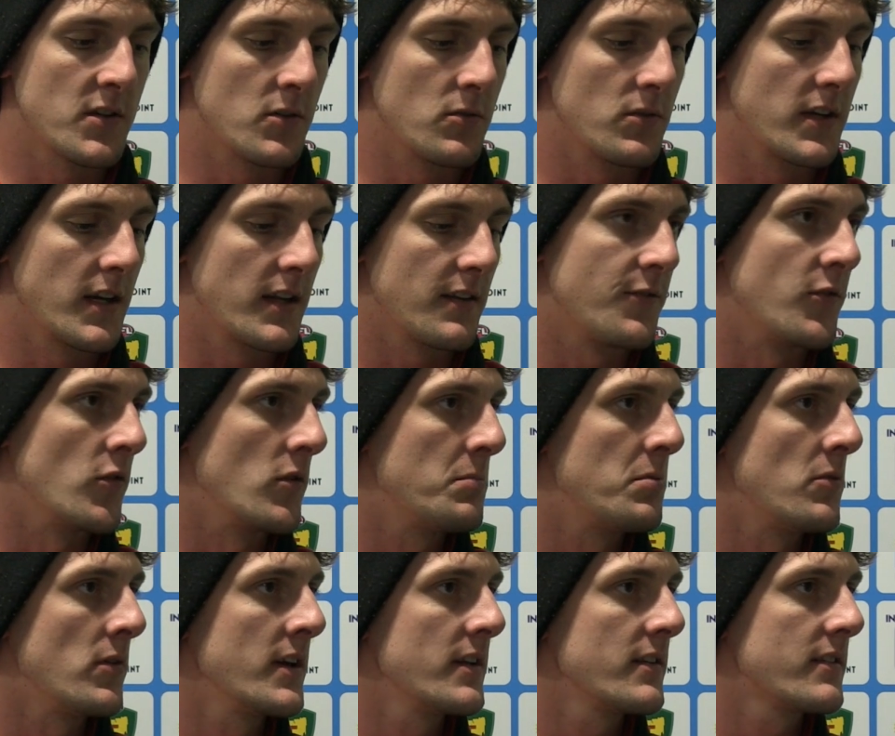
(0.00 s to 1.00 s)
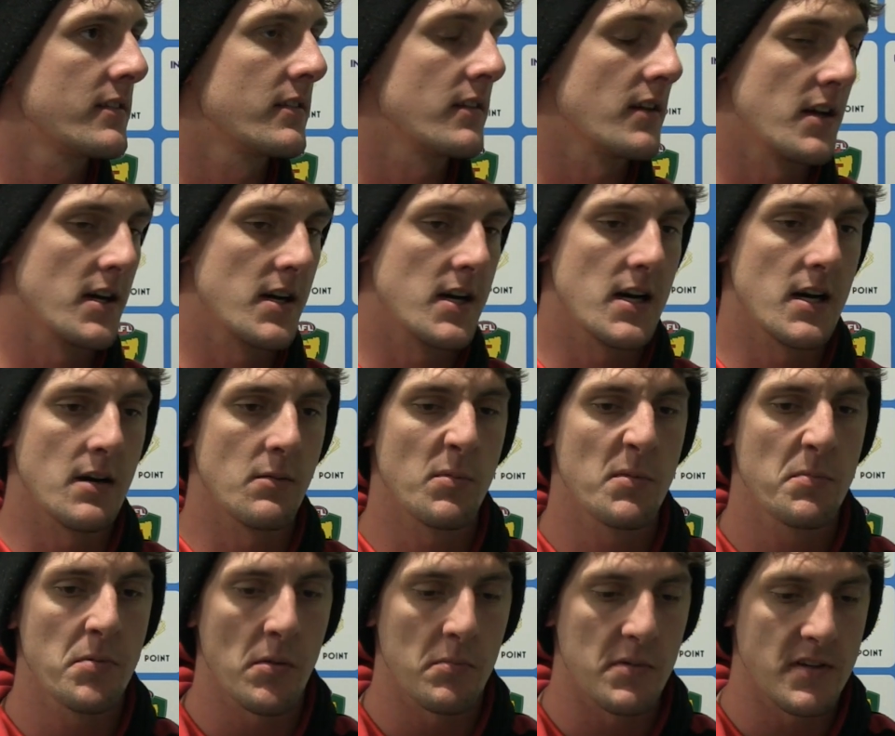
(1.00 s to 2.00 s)
good to get the 4 points.
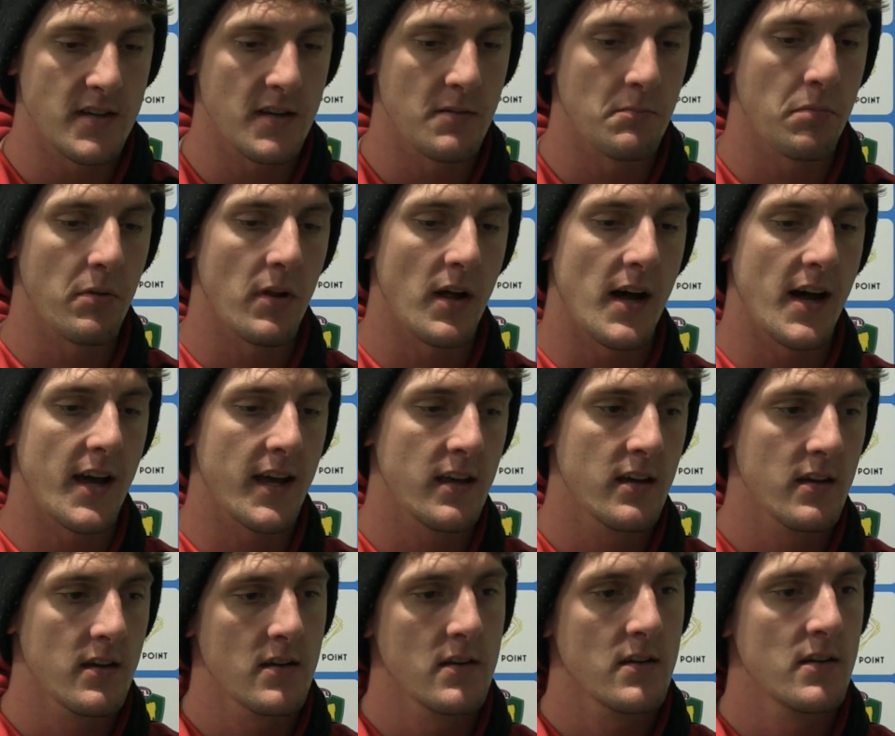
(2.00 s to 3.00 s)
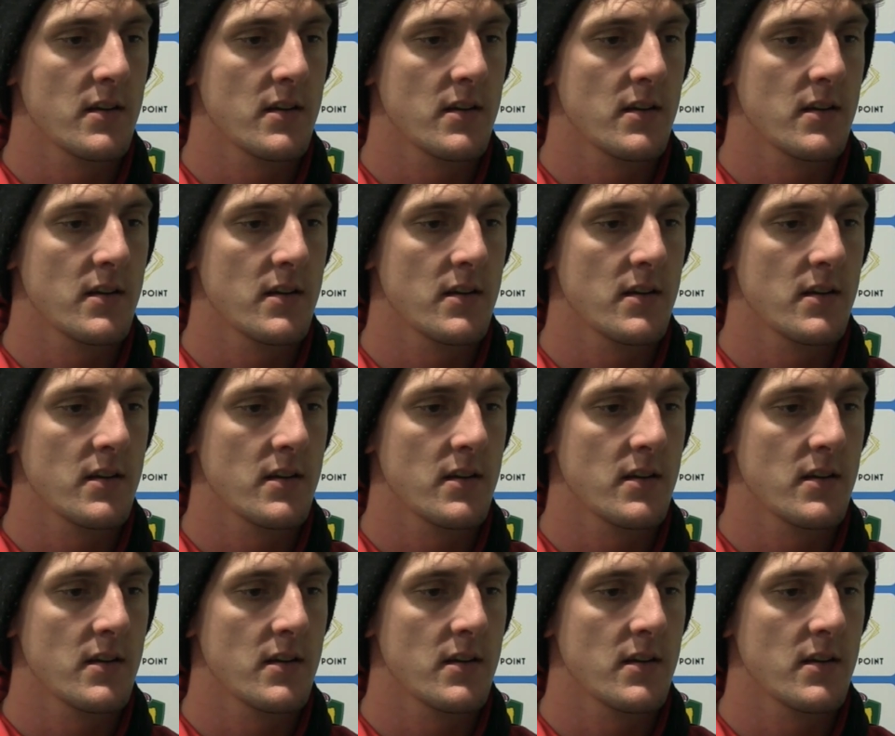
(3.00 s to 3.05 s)
We probably didn't play